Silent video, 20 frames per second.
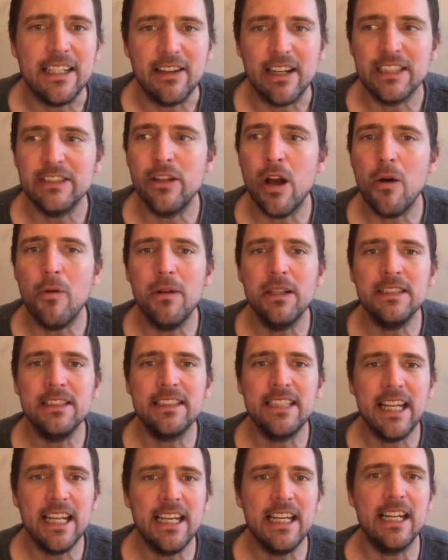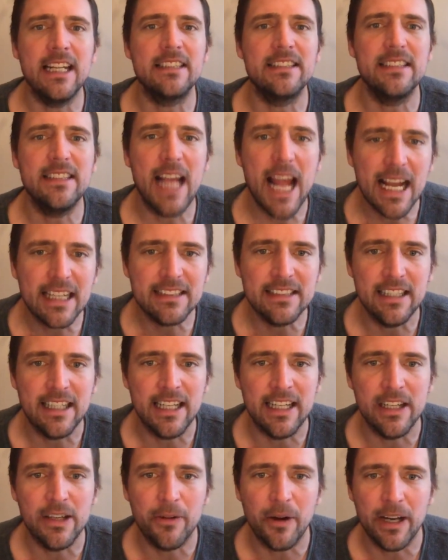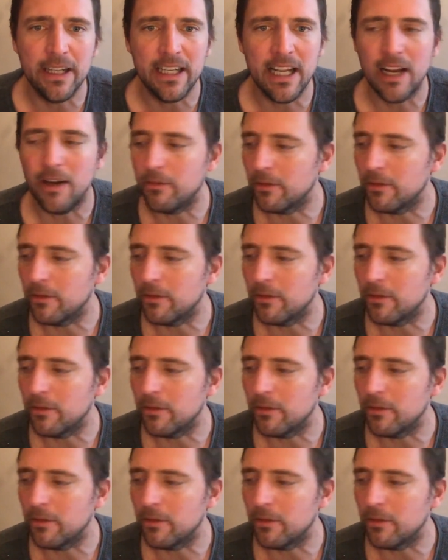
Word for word: Like, no one's getting assassinated right now.